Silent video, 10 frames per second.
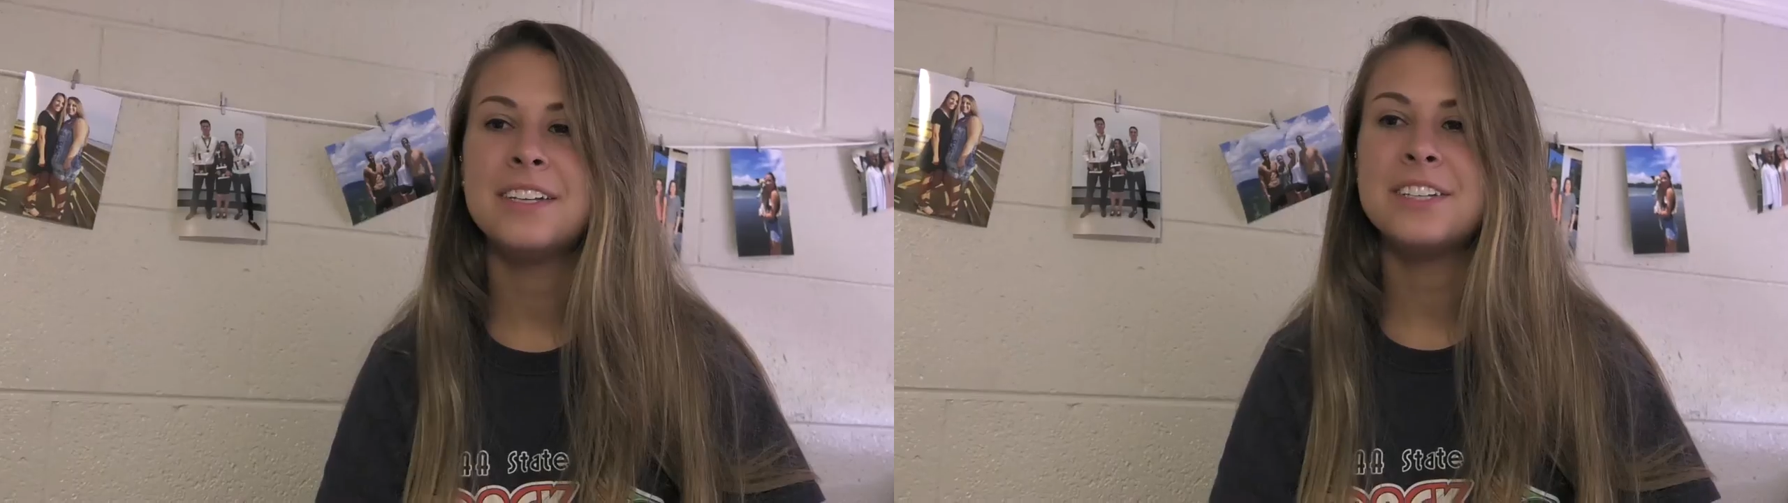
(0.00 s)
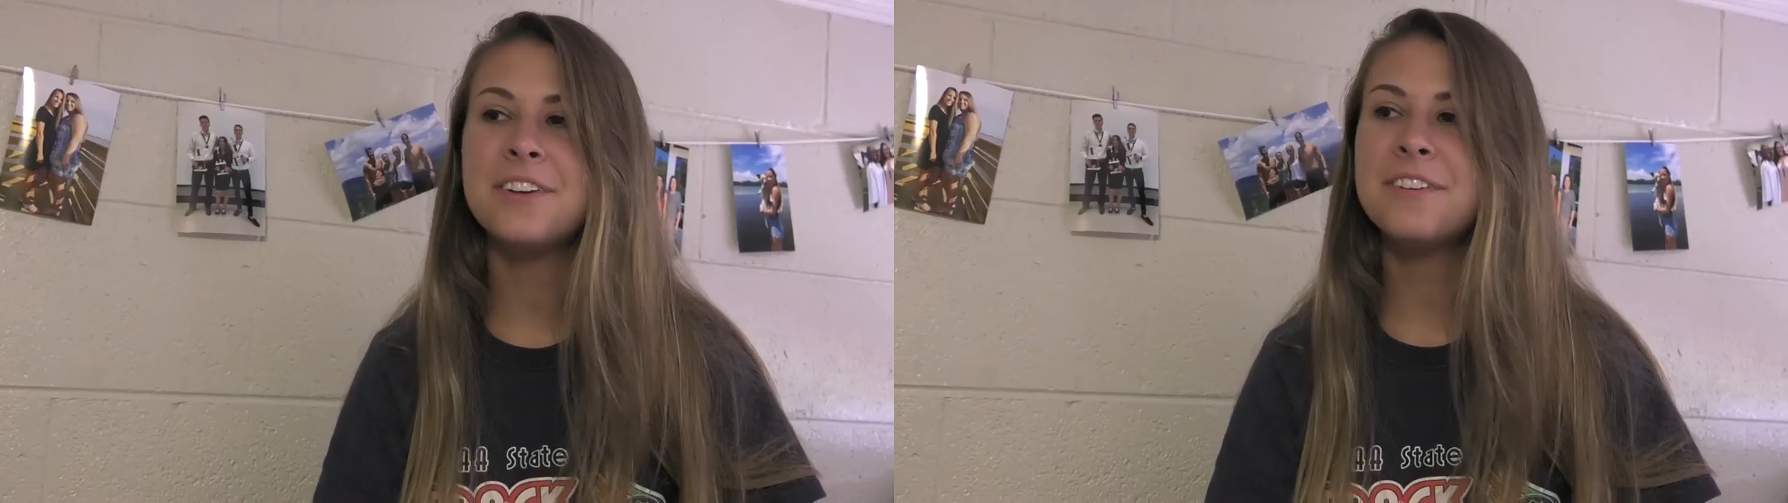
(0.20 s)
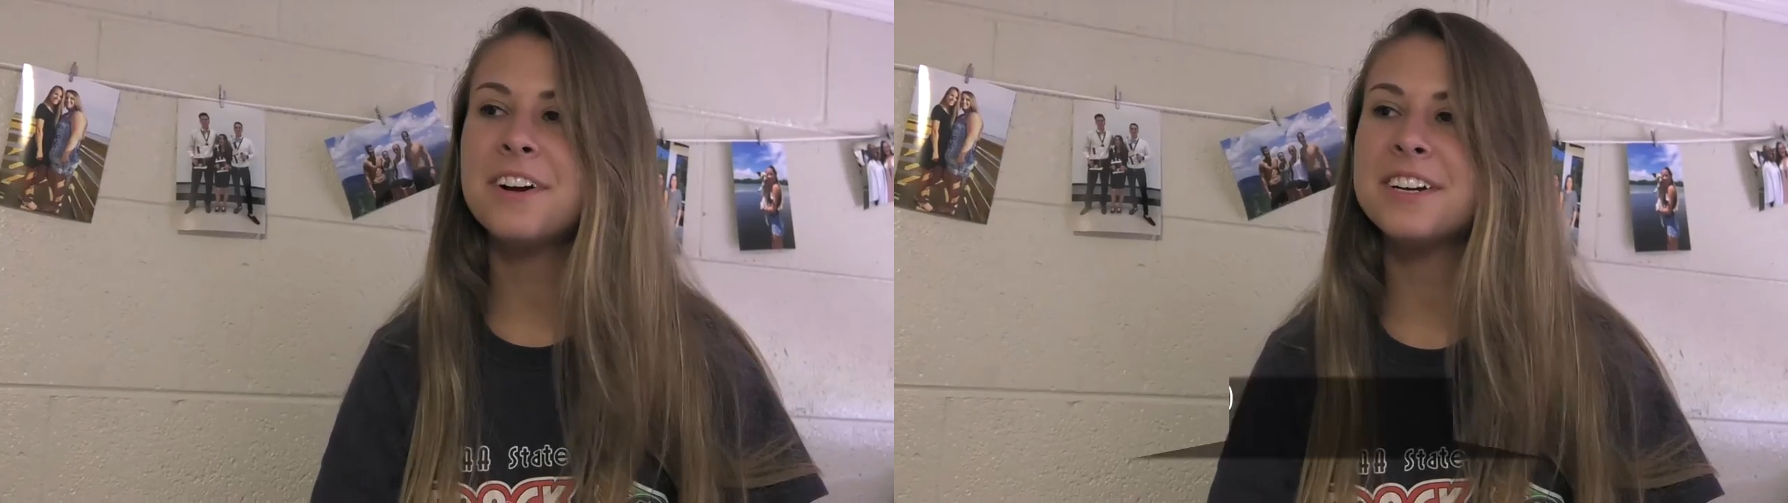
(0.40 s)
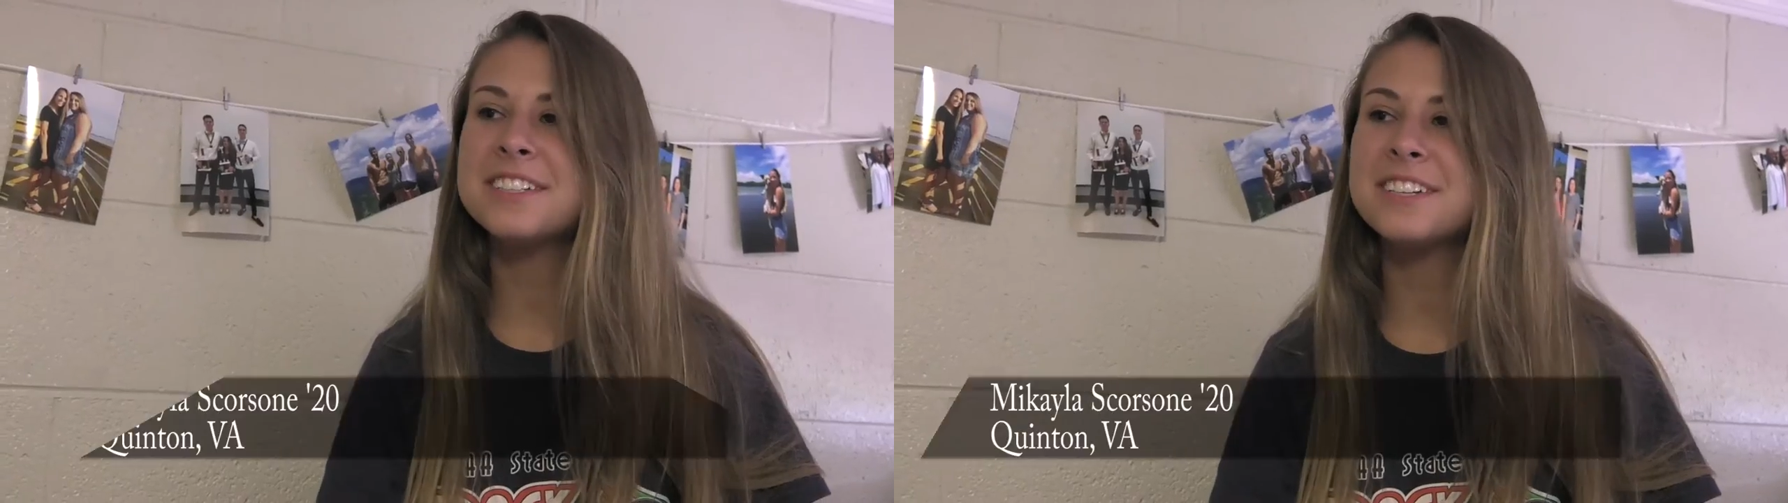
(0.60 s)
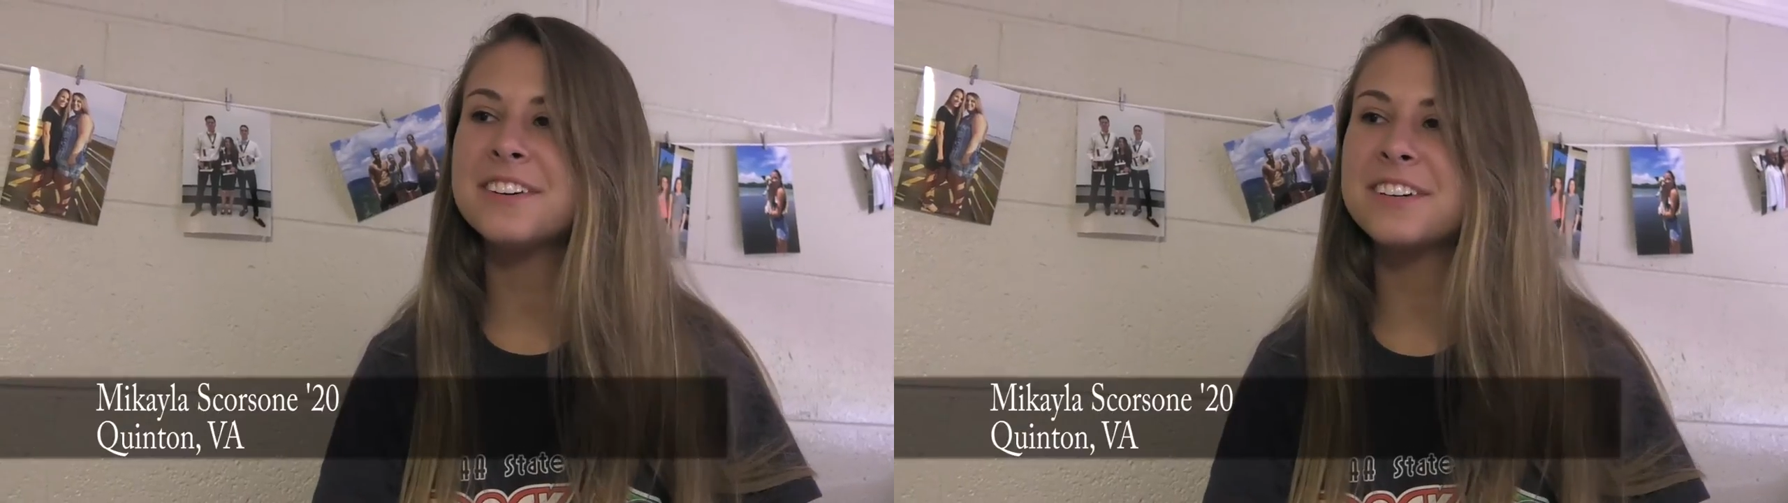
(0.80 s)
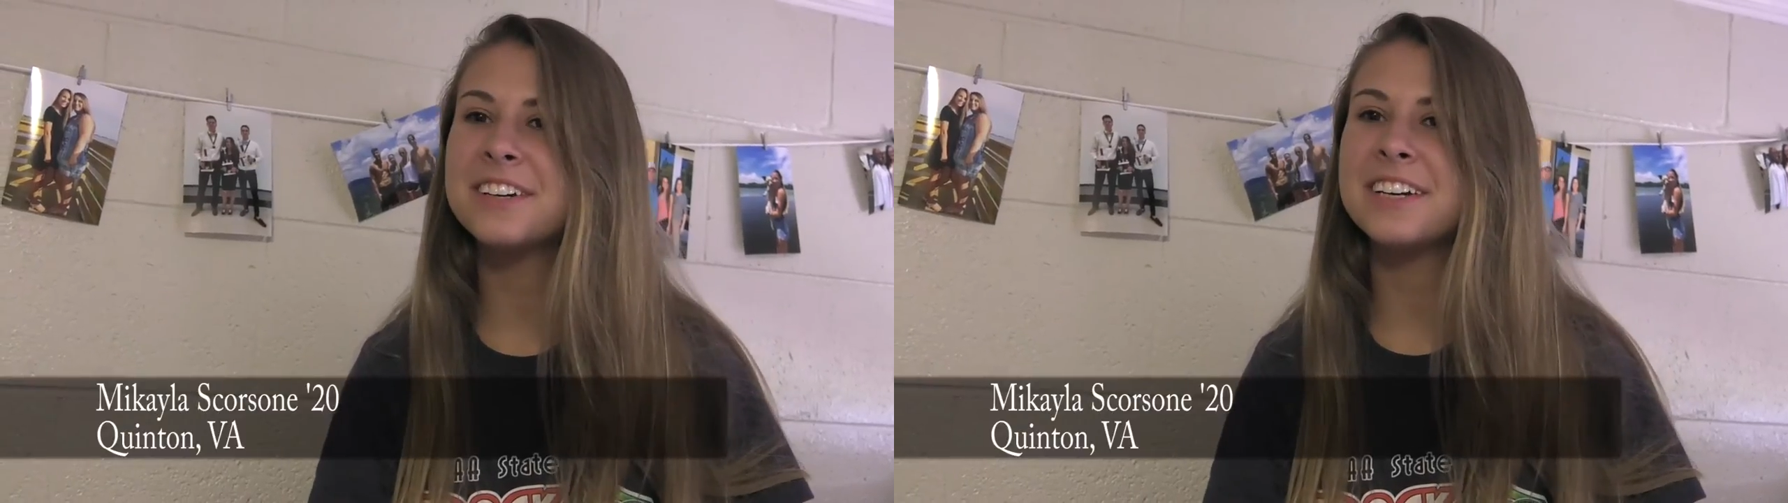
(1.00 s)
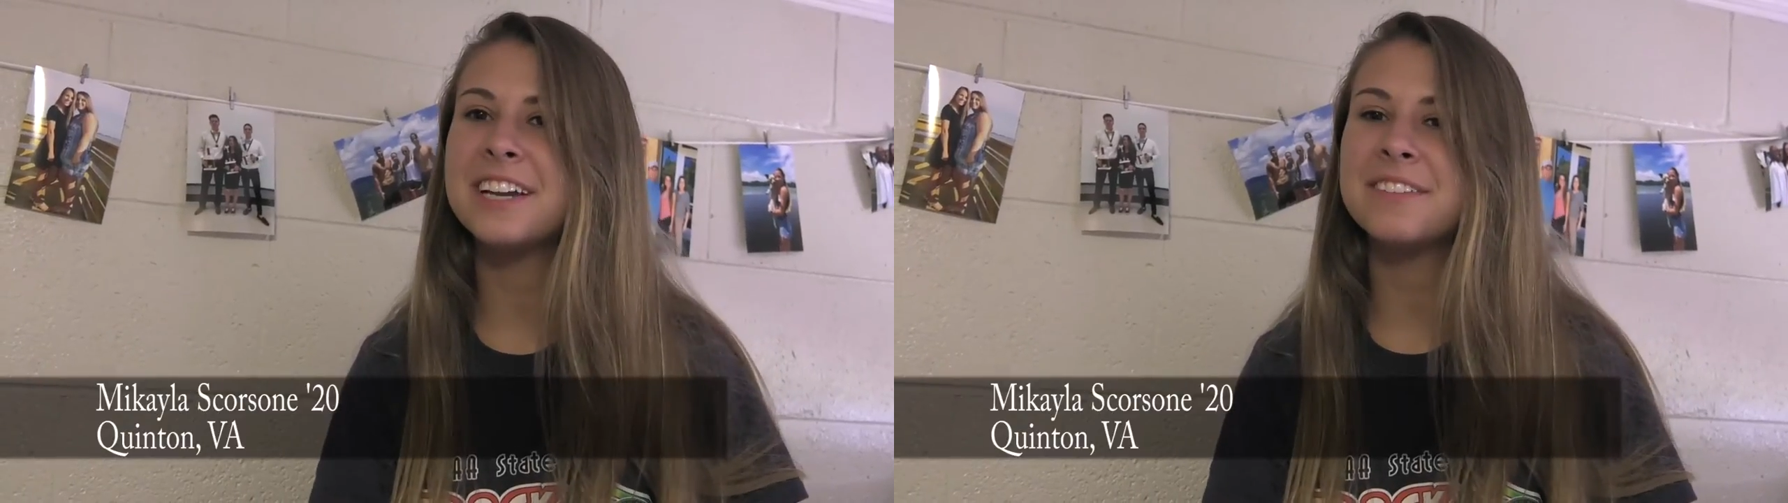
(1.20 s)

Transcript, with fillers: So far, so good.